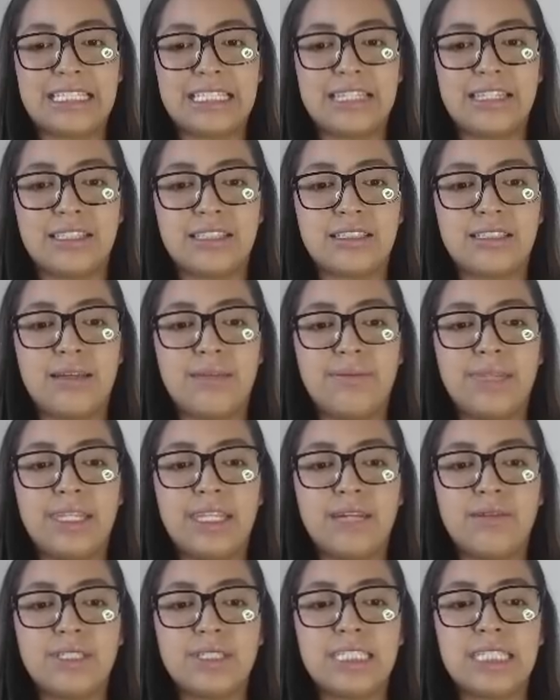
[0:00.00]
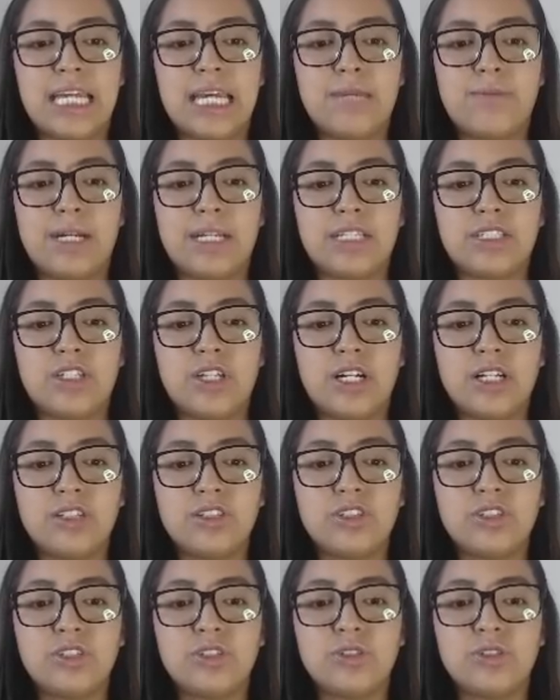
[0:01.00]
And this is something that was said by Dr.